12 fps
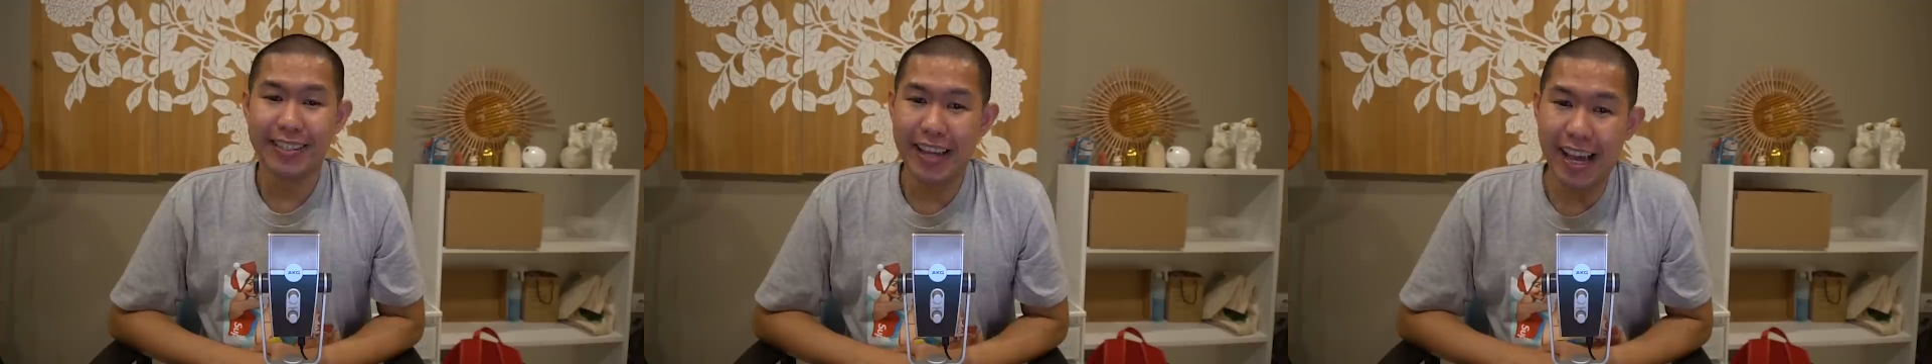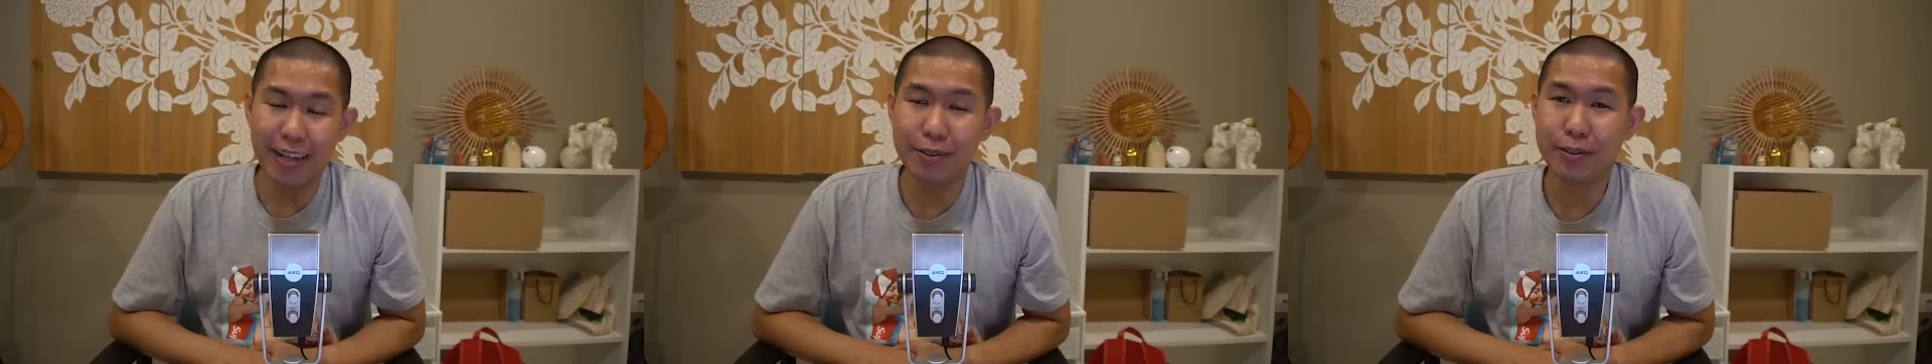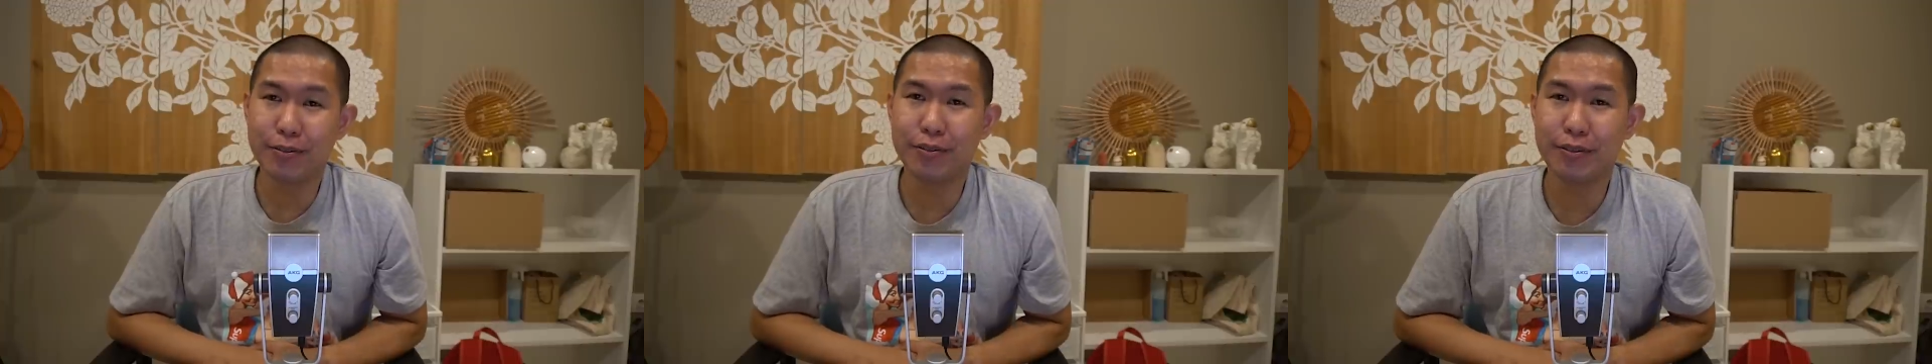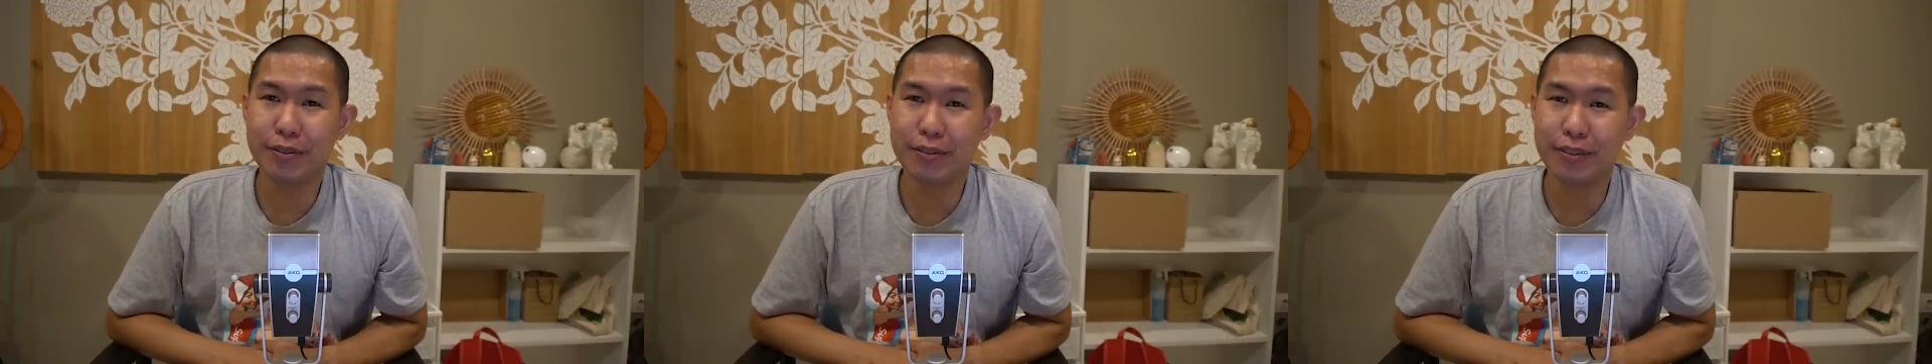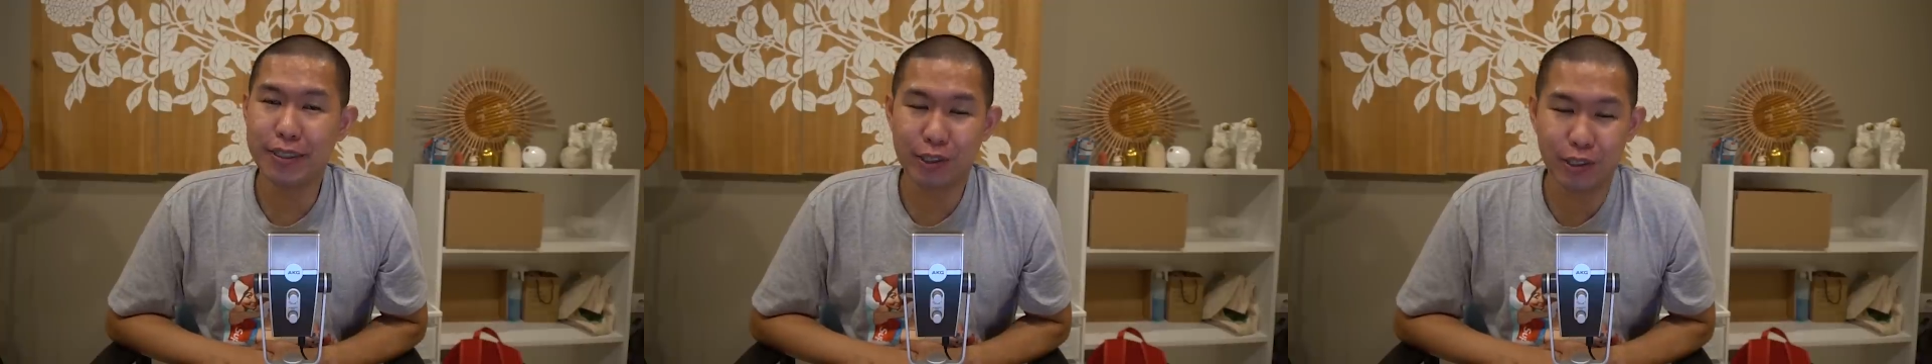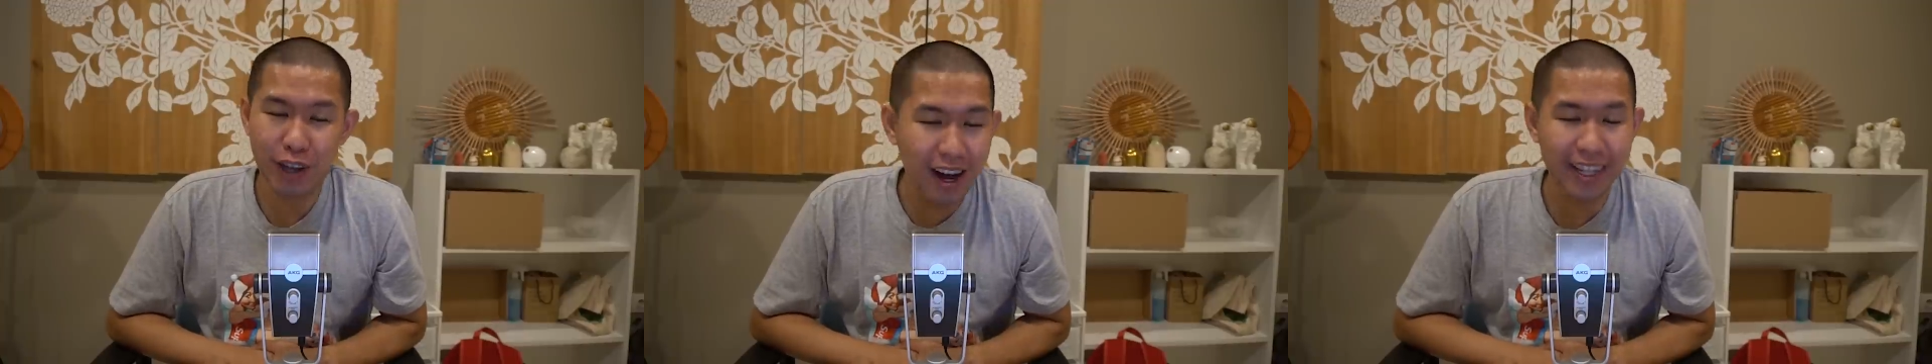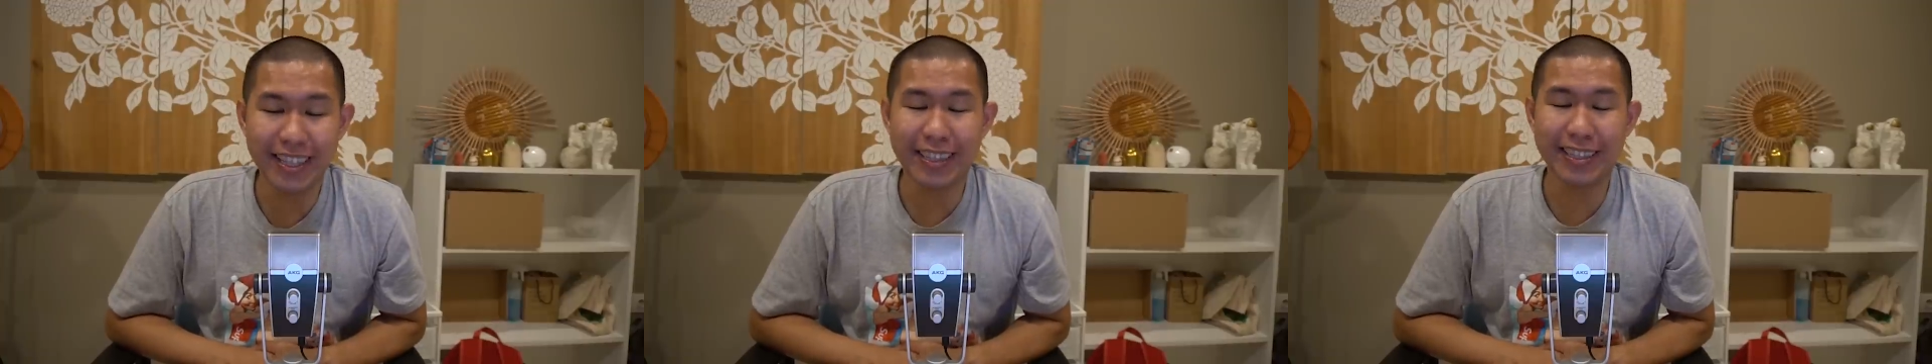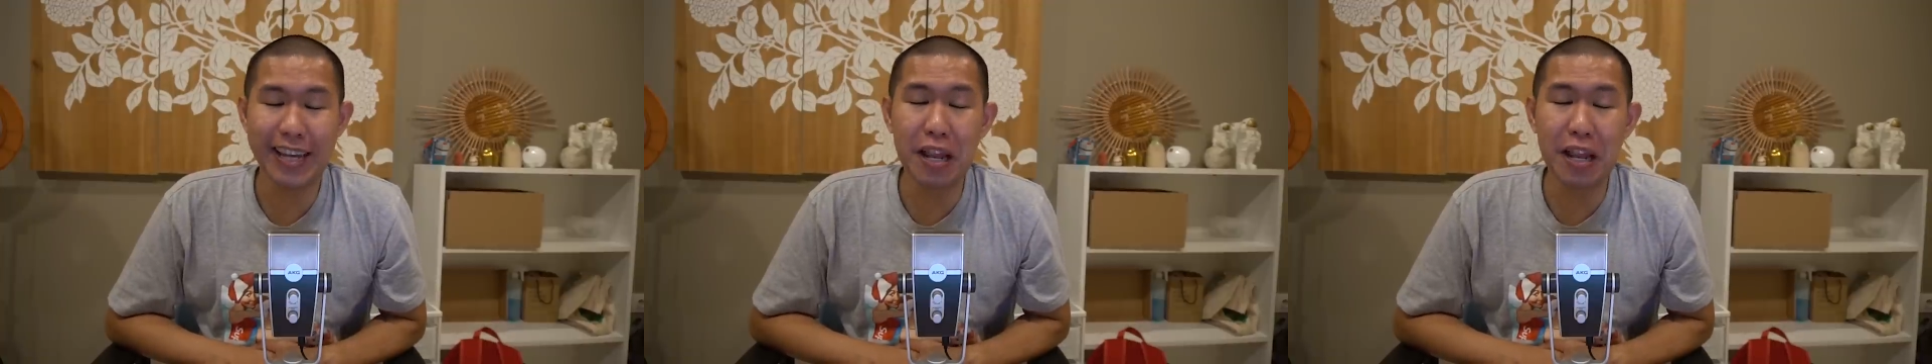they look solid.